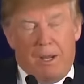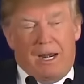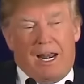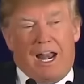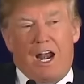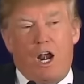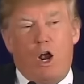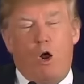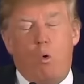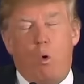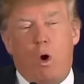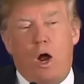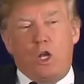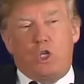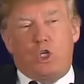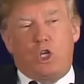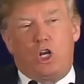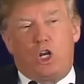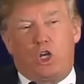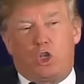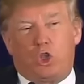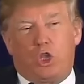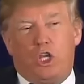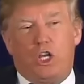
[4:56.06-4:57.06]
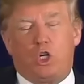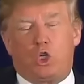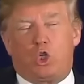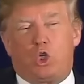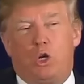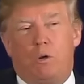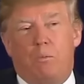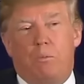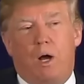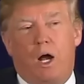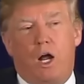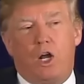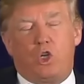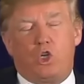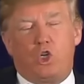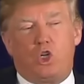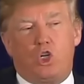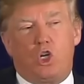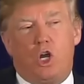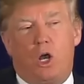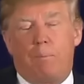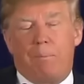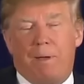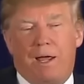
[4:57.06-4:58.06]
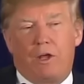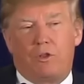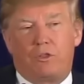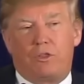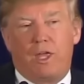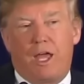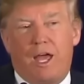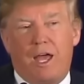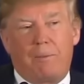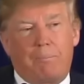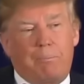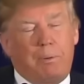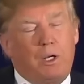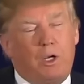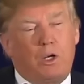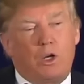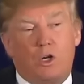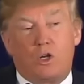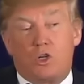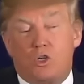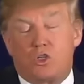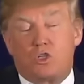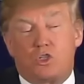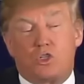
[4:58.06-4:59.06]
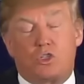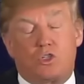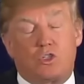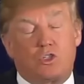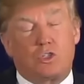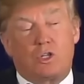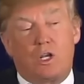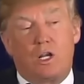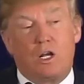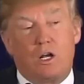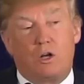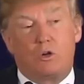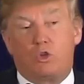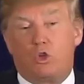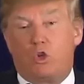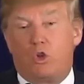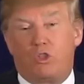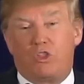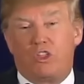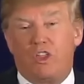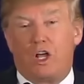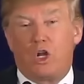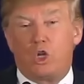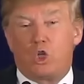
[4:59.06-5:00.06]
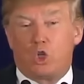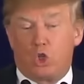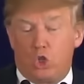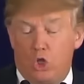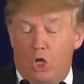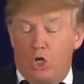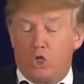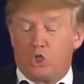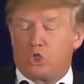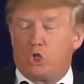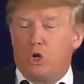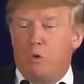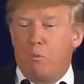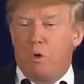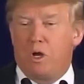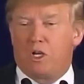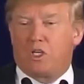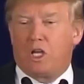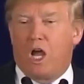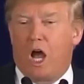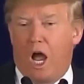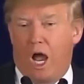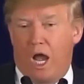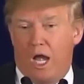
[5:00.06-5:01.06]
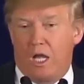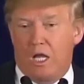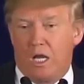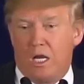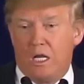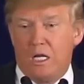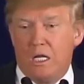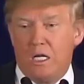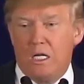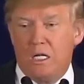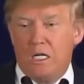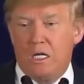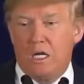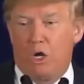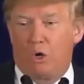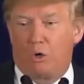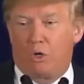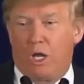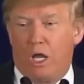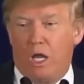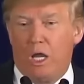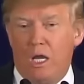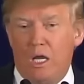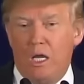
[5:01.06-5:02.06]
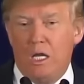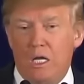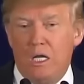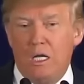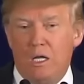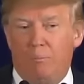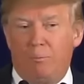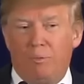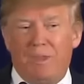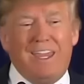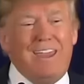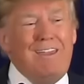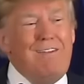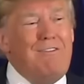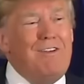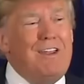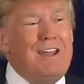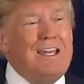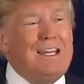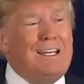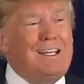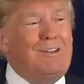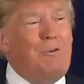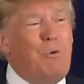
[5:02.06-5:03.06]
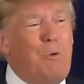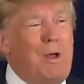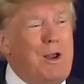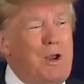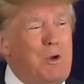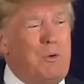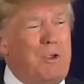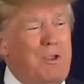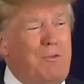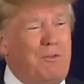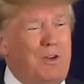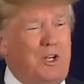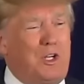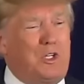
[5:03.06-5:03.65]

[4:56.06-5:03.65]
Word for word: But I don't want you to think too much about that because you know, th- assume we're tied, okay? Even why do not we